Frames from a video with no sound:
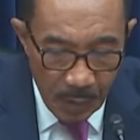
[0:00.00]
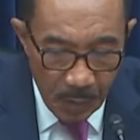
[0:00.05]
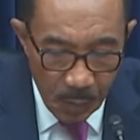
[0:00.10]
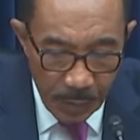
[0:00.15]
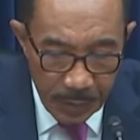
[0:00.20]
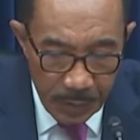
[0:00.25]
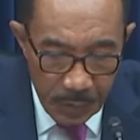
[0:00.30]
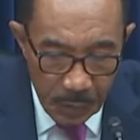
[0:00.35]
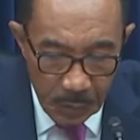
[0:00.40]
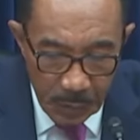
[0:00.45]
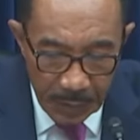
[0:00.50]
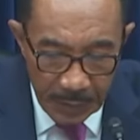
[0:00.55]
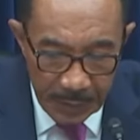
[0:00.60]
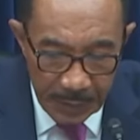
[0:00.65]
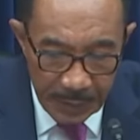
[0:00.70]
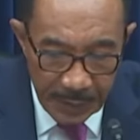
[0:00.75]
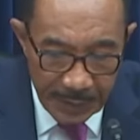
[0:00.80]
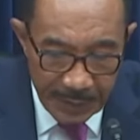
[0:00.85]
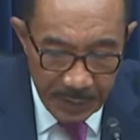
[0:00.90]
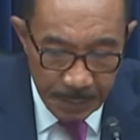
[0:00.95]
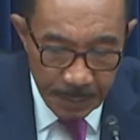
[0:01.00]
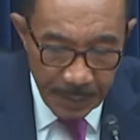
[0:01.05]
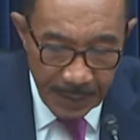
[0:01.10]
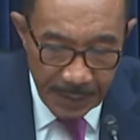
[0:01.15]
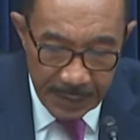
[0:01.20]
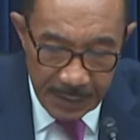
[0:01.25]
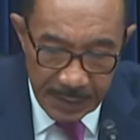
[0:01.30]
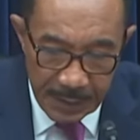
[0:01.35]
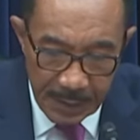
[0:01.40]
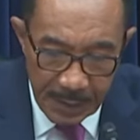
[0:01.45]
we doing it as
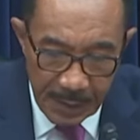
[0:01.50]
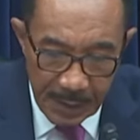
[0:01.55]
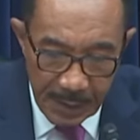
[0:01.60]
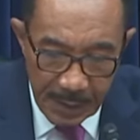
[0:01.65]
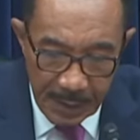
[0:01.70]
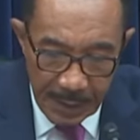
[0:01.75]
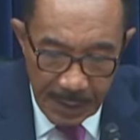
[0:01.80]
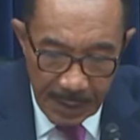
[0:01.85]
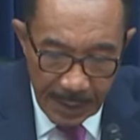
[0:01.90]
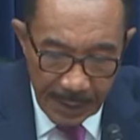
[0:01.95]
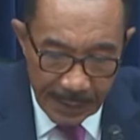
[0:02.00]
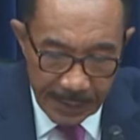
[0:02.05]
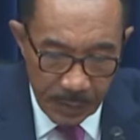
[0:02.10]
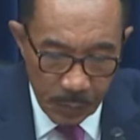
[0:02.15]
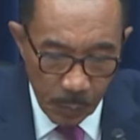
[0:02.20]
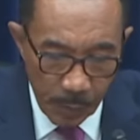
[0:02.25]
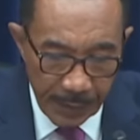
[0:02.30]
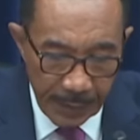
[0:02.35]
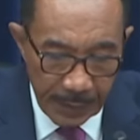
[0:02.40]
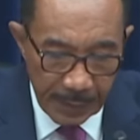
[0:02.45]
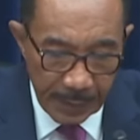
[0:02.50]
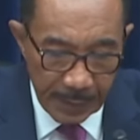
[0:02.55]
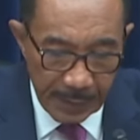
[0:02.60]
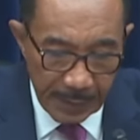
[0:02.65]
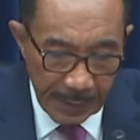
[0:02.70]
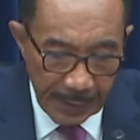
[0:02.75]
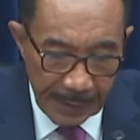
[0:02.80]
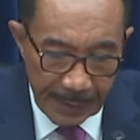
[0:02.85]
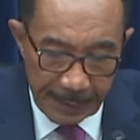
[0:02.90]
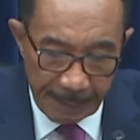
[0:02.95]
best as we
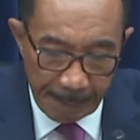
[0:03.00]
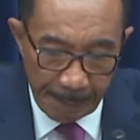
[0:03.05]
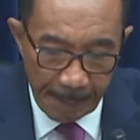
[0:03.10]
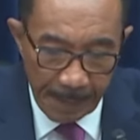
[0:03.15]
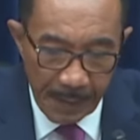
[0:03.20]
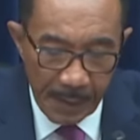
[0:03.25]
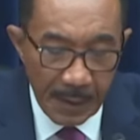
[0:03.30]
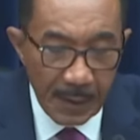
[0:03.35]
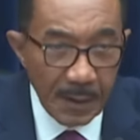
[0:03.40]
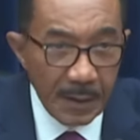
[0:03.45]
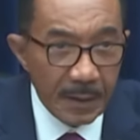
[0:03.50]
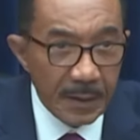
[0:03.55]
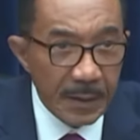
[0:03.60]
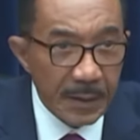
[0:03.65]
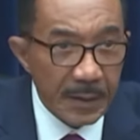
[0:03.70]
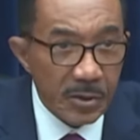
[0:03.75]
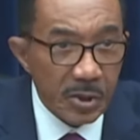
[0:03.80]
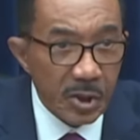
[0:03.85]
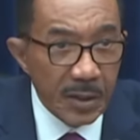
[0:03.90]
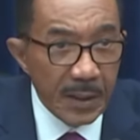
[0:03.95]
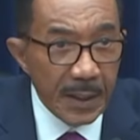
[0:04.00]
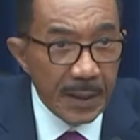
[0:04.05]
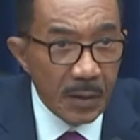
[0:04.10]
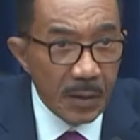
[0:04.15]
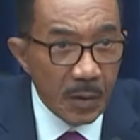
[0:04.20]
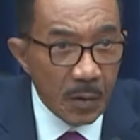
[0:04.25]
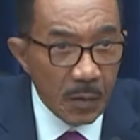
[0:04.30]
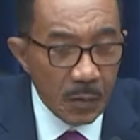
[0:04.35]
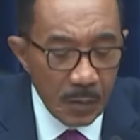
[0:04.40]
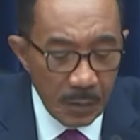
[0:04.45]
can? The
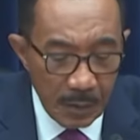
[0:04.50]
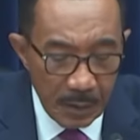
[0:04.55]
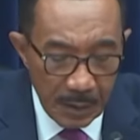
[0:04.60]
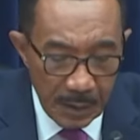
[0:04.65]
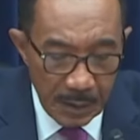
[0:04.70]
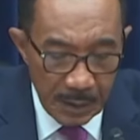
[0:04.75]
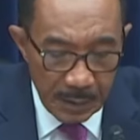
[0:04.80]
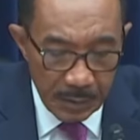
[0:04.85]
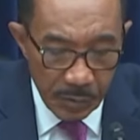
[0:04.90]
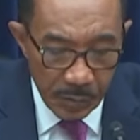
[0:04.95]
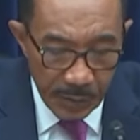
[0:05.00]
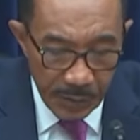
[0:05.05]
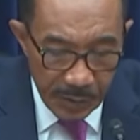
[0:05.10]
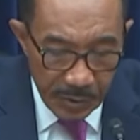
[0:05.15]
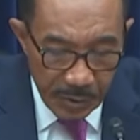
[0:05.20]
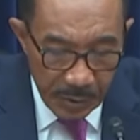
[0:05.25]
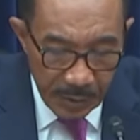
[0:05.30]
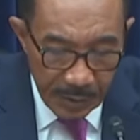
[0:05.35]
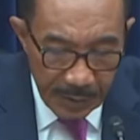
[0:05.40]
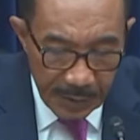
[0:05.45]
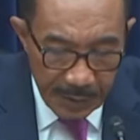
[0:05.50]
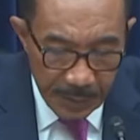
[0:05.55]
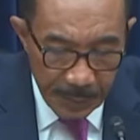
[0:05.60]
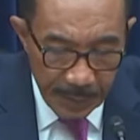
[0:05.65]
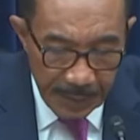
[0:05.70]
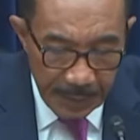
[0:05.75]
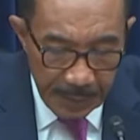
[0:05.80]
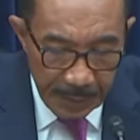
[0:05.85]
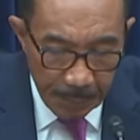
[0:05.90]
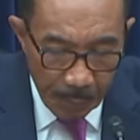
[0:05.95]
GAO uh, traditionally has been
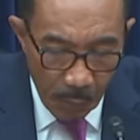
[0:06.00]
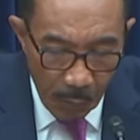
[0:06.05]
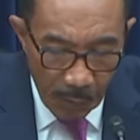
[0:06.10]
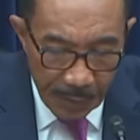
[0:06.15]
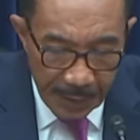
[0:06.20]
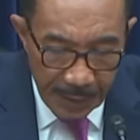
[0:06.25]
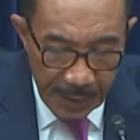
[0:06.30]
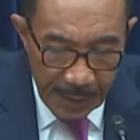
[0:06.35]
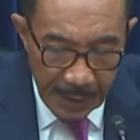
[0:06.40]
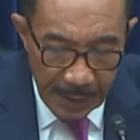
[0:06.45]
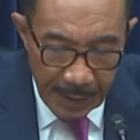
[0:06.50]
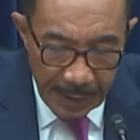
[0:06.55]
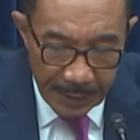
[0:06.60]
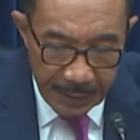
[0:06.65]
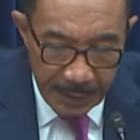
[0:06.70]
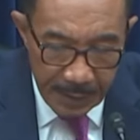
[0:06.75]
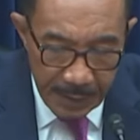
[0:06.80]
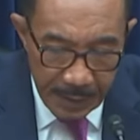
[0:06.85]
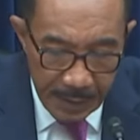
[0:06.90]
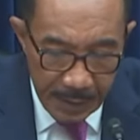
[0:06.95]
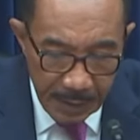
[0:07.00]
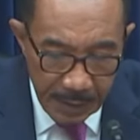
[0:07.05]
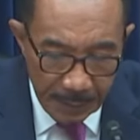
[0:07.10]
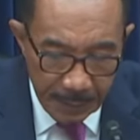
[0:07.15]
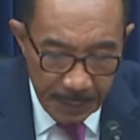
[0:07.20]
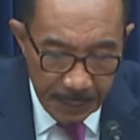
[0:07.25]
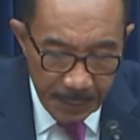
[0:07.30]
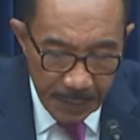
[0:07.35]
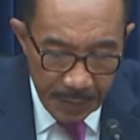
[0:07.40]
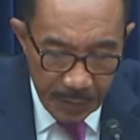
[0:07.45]
an important ally to the
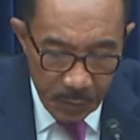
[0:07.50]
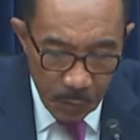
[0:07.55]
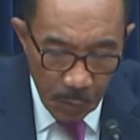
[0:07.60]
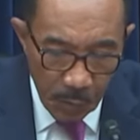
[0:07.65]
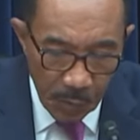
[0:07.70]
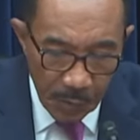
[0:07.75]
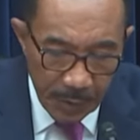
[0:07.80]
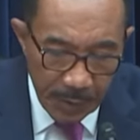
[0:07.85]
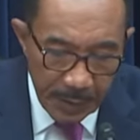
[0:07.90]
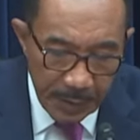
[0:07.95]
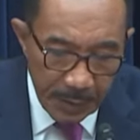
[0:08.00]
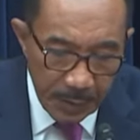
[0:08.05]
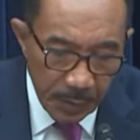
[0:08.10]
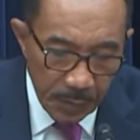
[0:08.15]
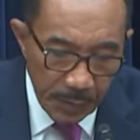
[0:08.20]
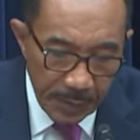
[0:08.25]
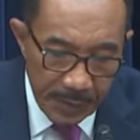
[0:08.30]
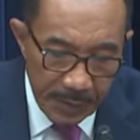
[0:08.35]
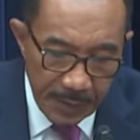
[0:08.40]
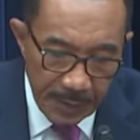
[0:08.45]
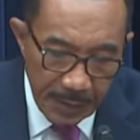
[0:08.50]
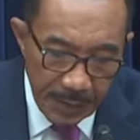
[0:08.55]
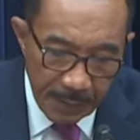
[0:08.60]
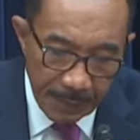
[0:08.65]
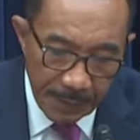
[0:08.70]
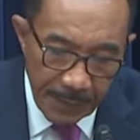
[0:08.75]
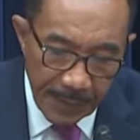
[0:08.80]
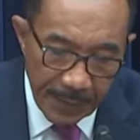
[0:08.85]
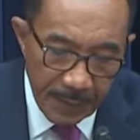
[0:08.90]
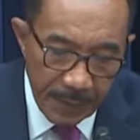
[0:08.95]
subcommittee's work in increasing the
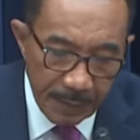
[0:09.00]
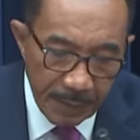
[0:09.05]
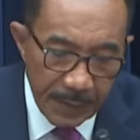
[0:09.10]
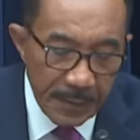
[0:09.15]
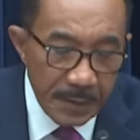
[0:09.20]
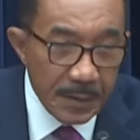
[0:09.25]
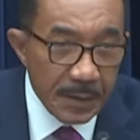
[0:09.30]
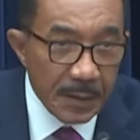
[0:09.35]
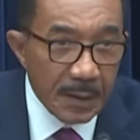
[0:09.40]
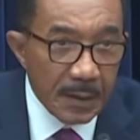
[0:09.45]
effectiveness